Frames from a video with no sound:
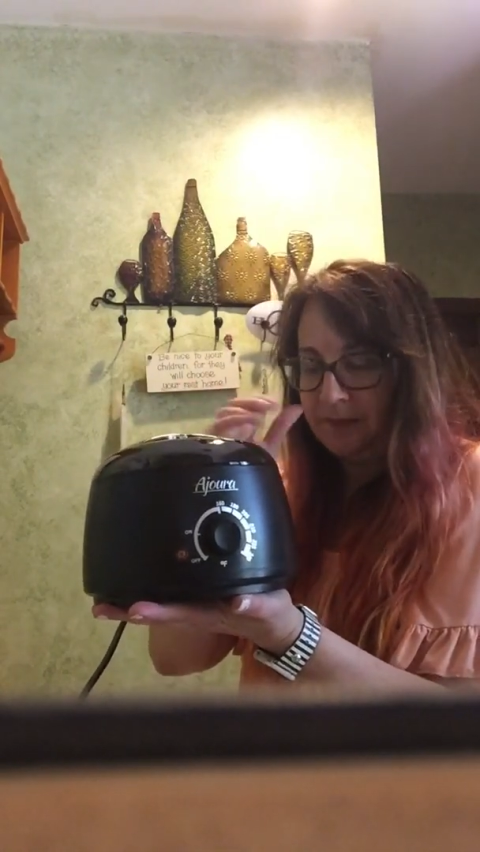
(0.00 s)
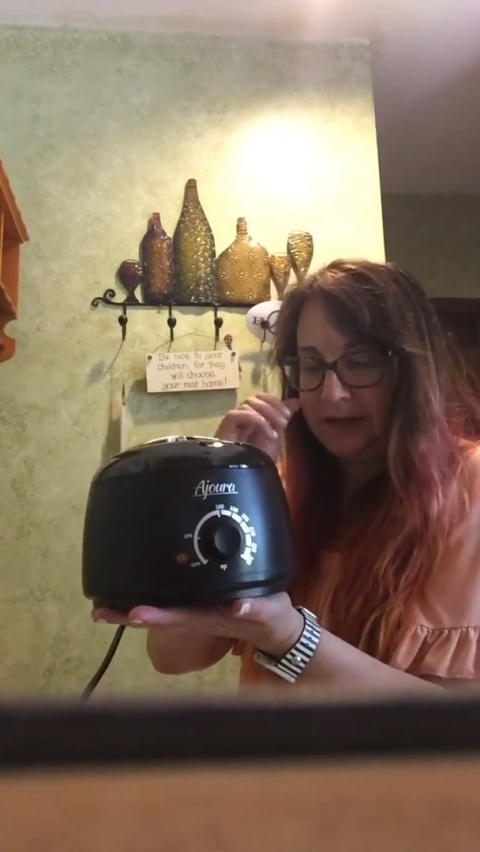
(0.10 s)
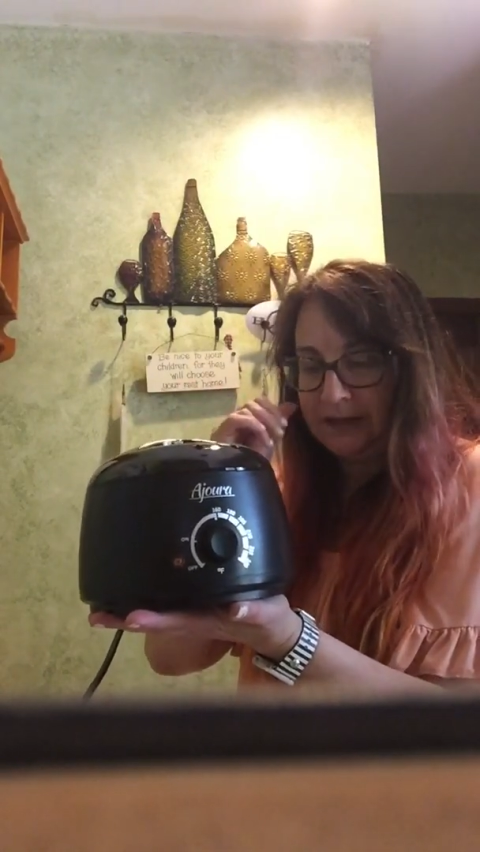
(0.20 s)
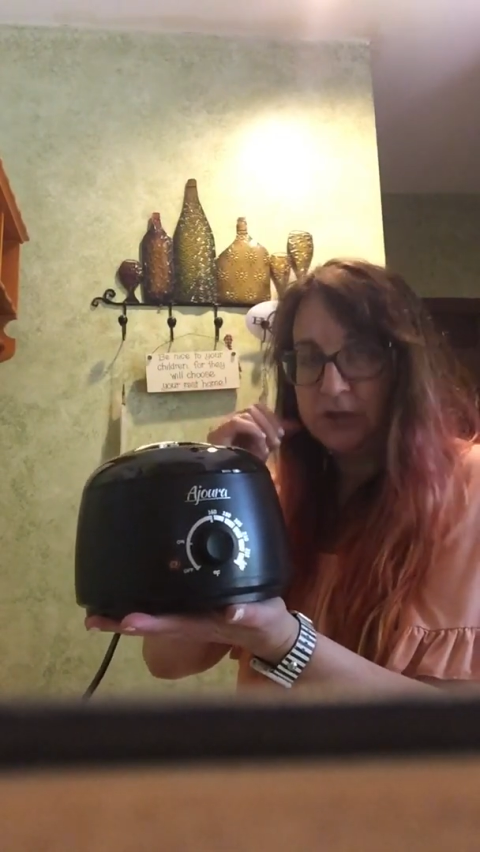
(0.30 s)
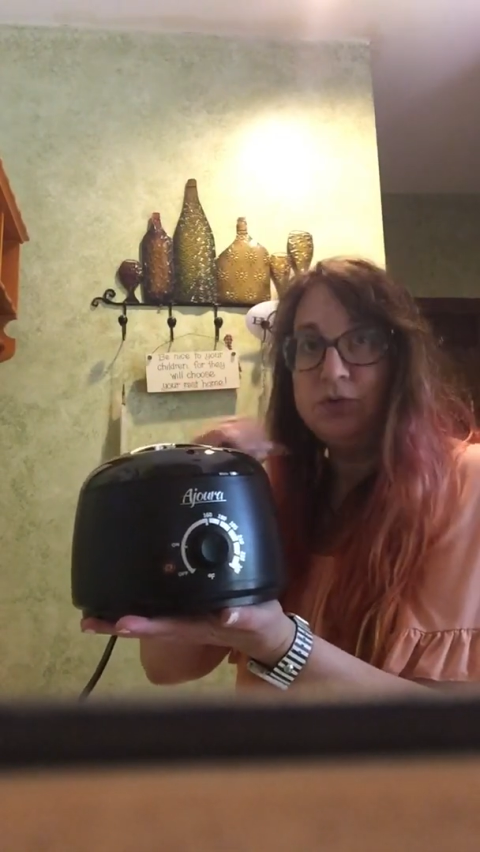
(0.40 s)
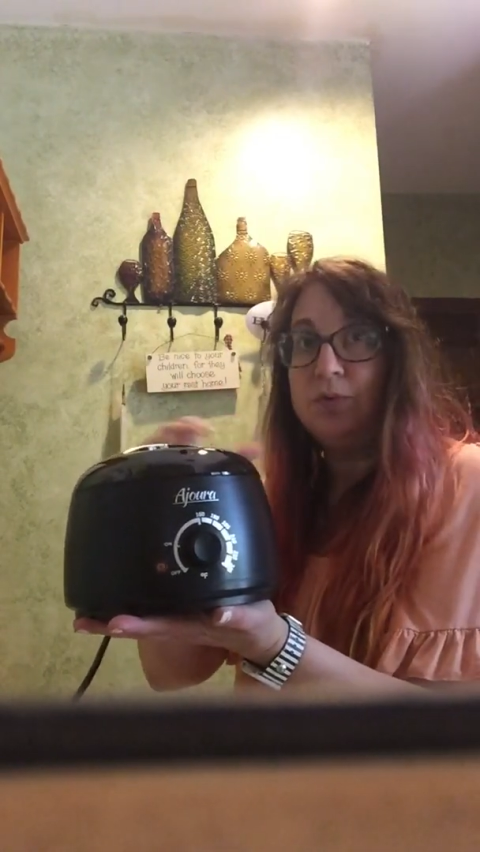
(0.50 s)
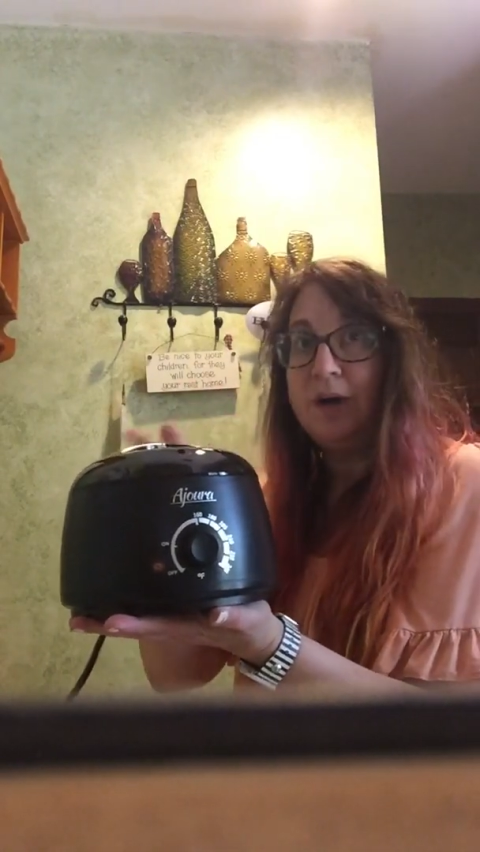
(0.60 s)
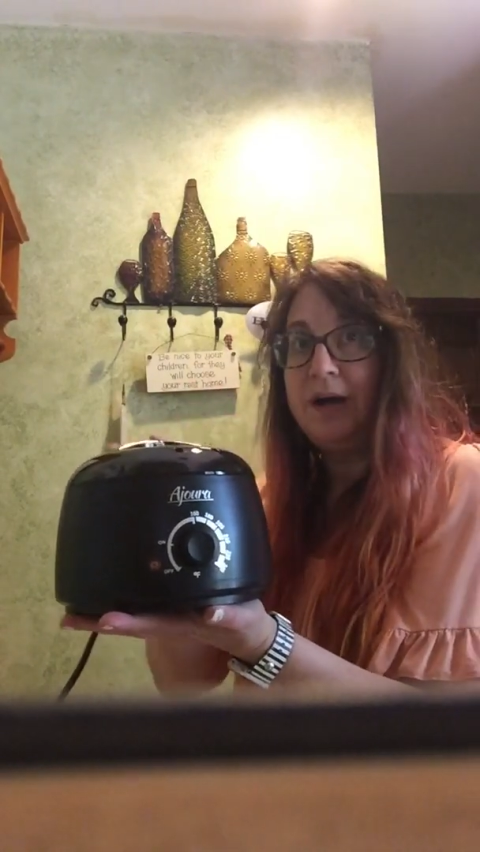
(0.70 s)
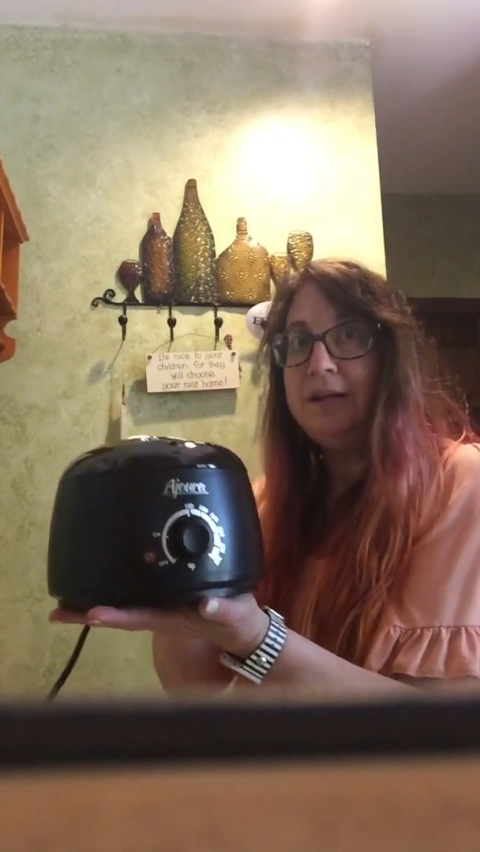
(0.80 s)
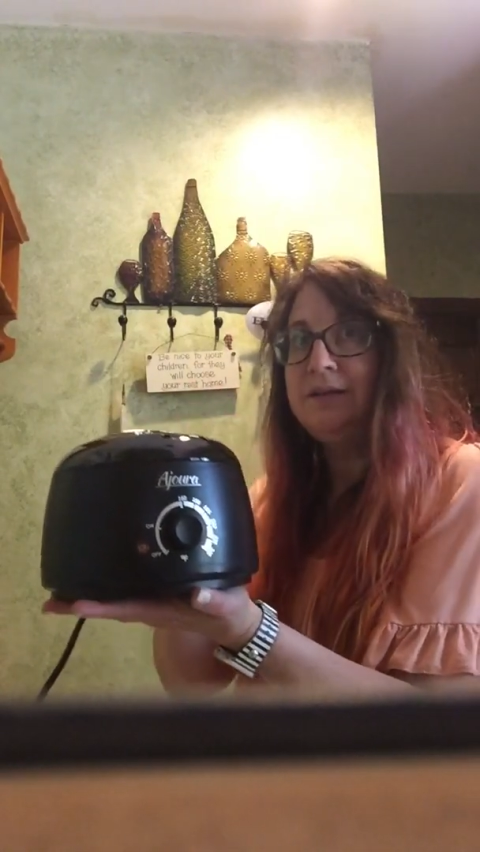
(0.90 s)
Not too
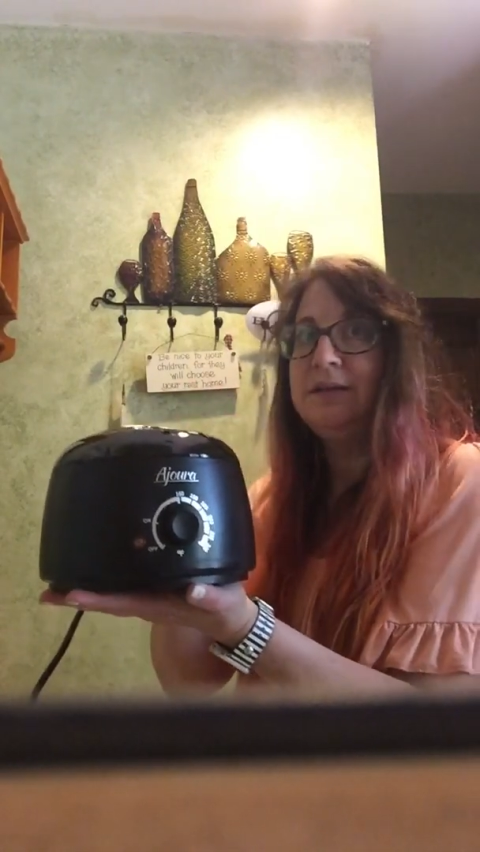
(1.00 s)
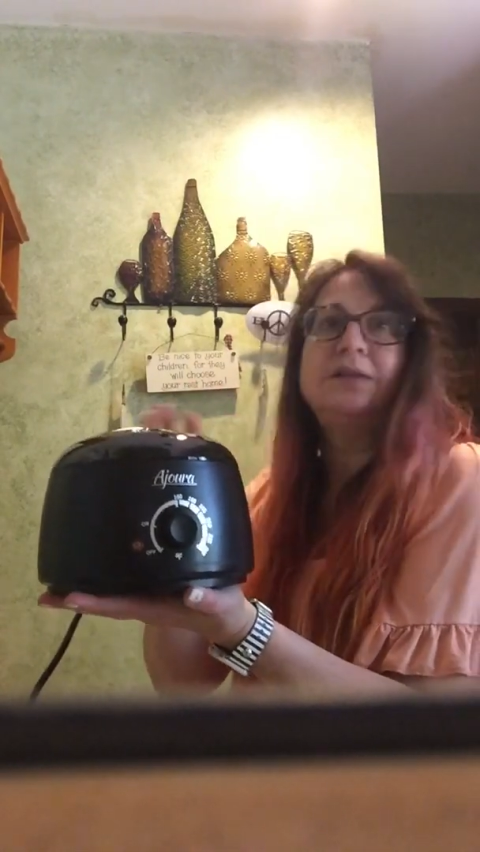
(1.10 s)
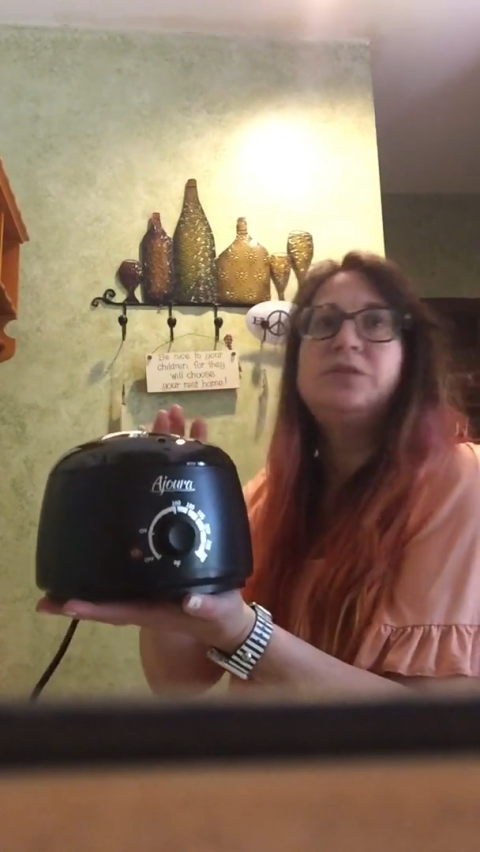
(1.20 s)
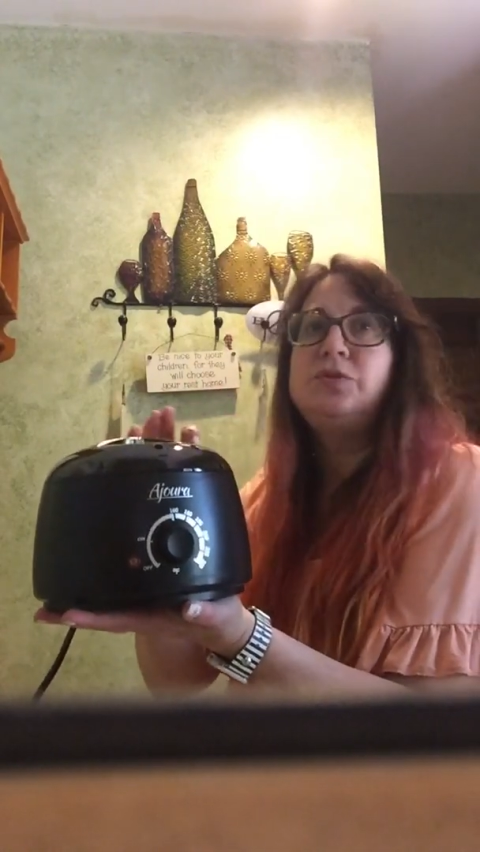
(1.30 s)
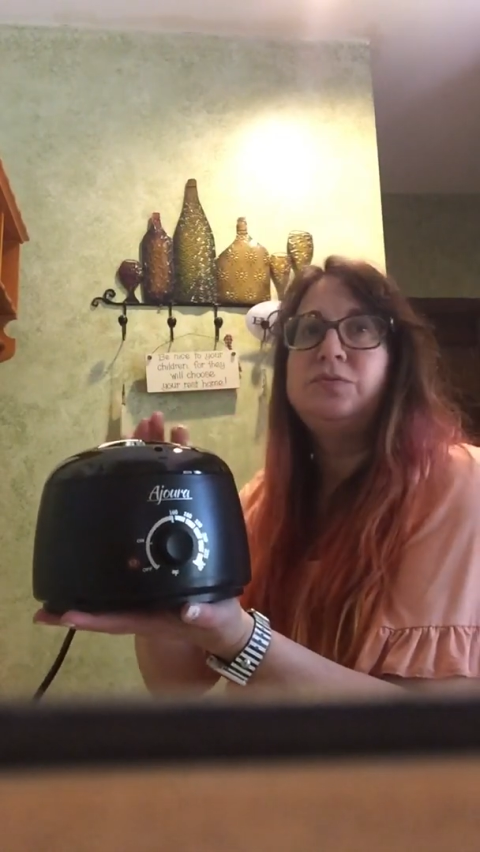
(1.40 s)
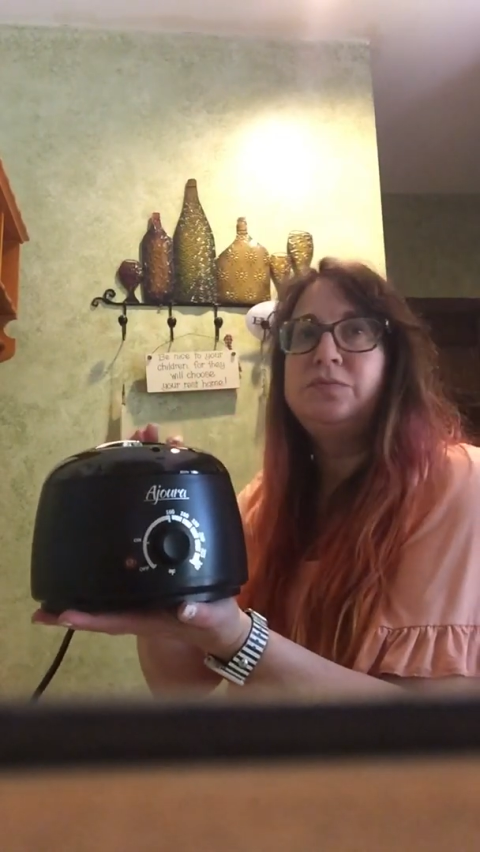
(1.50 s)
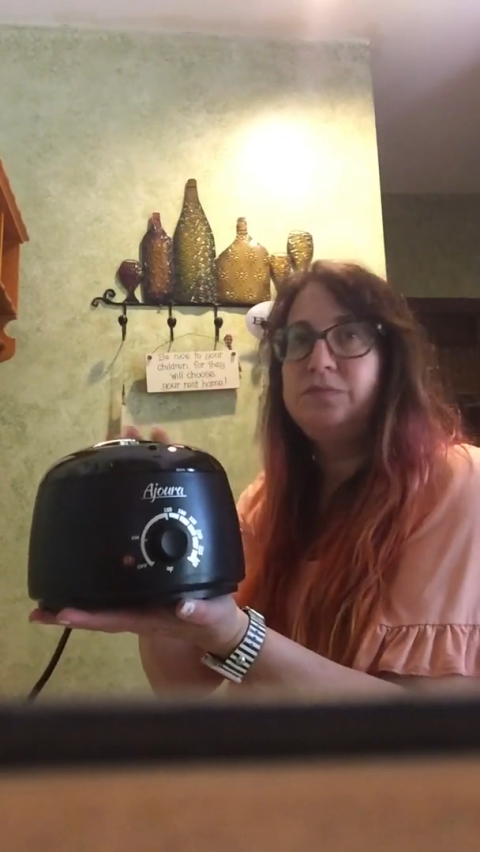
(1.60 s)
hot, not too